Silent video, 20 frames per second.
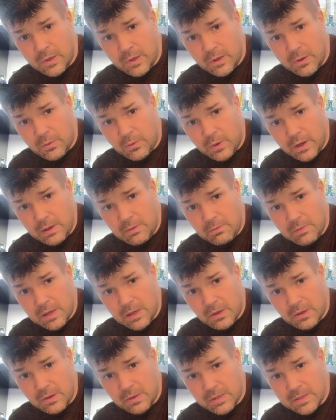White
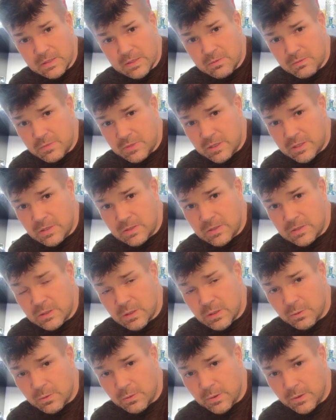metal doesn't mean
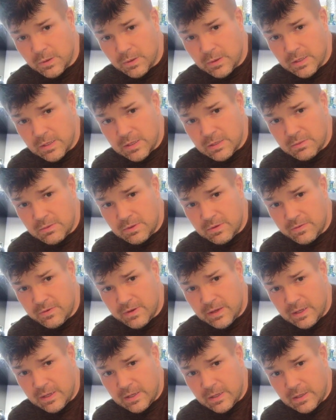silver. It doesn't mean
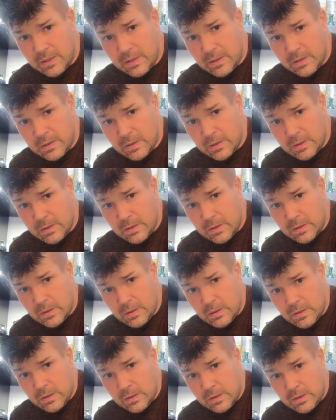fake.
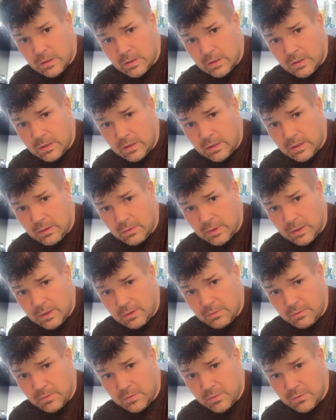And anyway,
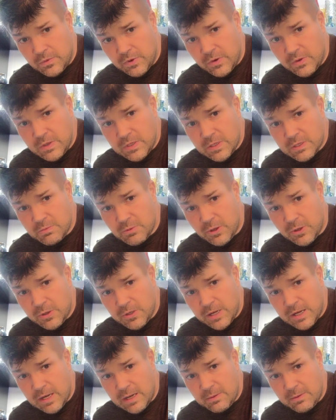very small
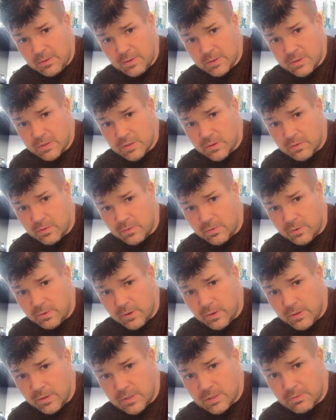diamonds,
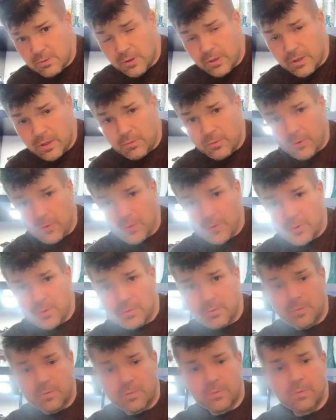very small emerald.
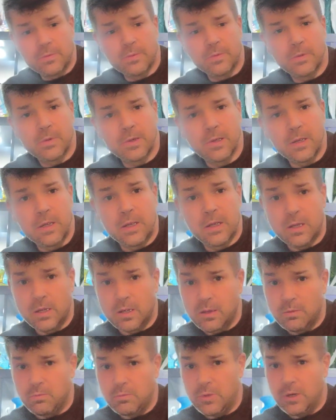
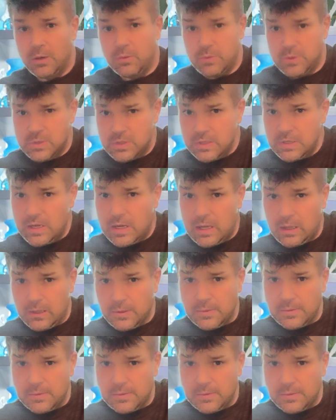But it was $1.